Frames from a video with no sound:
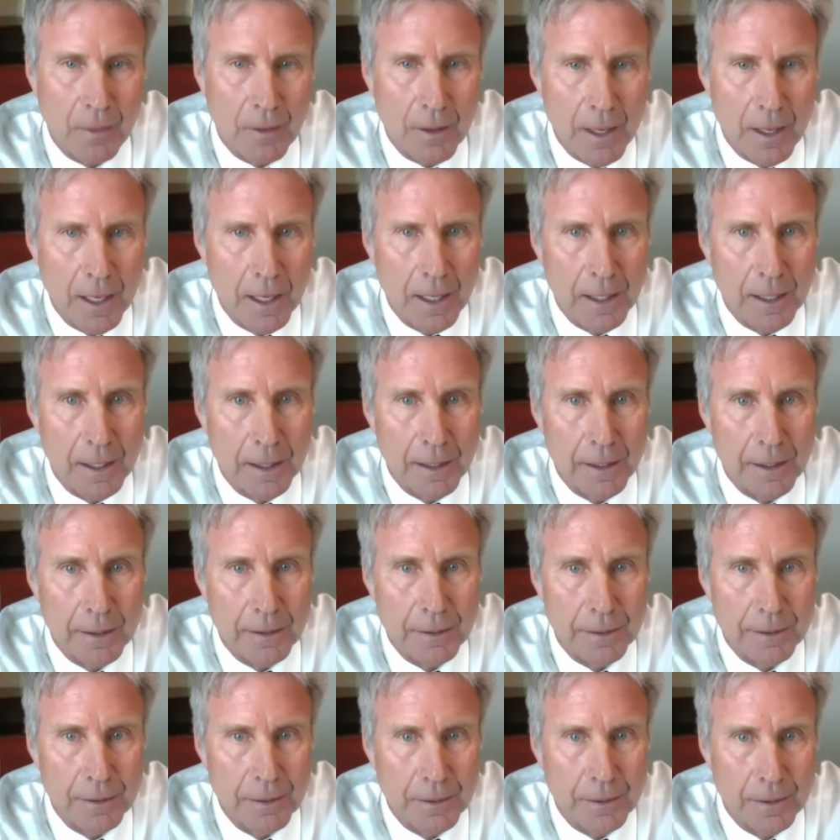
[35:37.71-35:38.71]
and
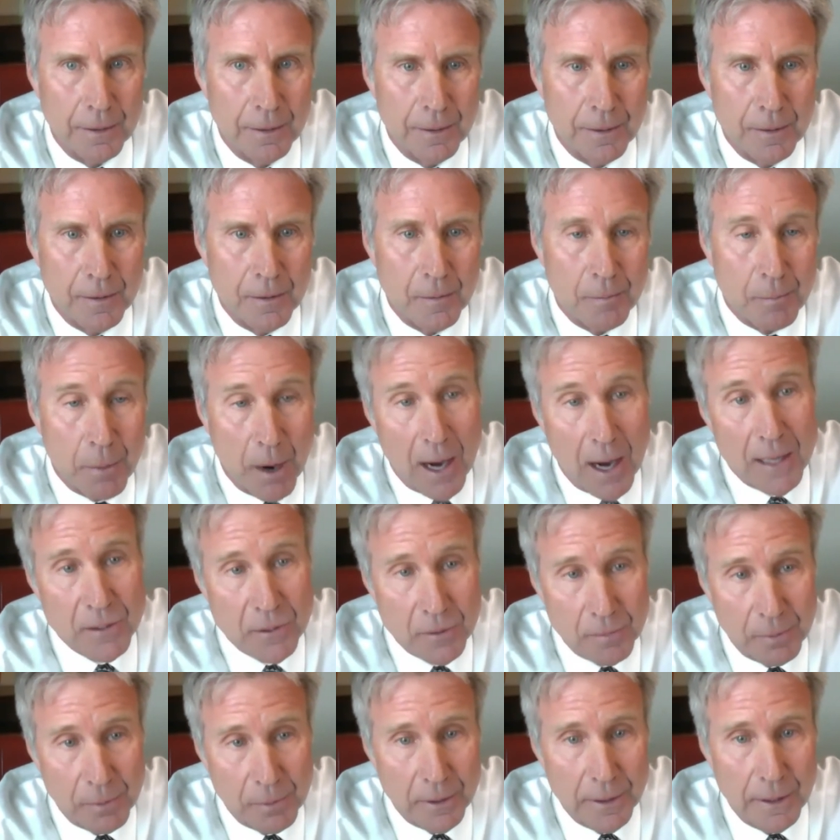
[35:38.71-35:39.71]

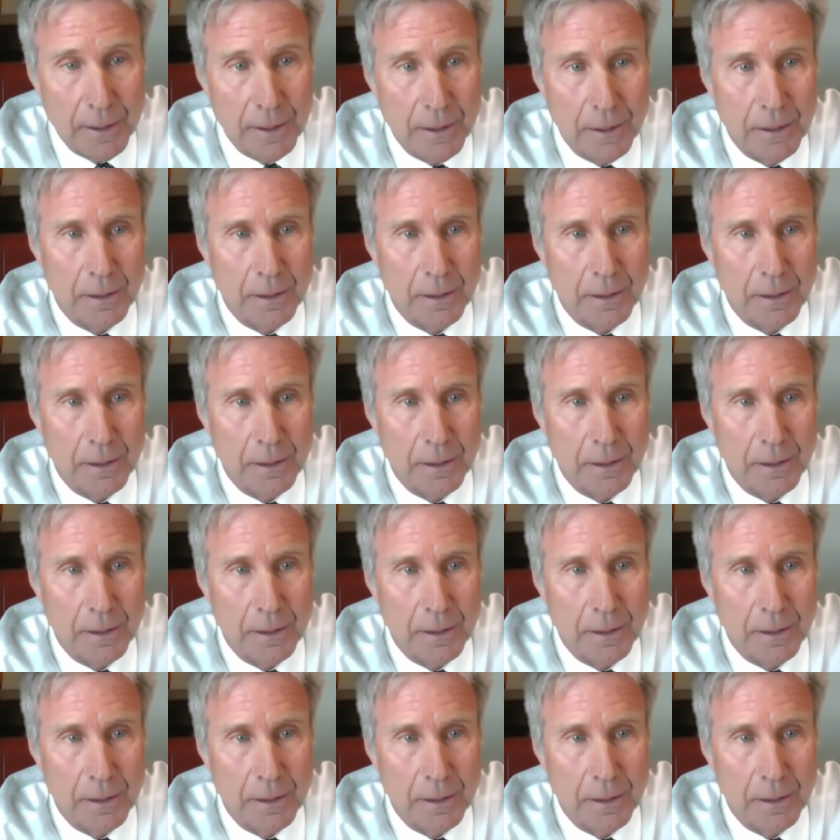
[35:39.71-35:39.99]
possibly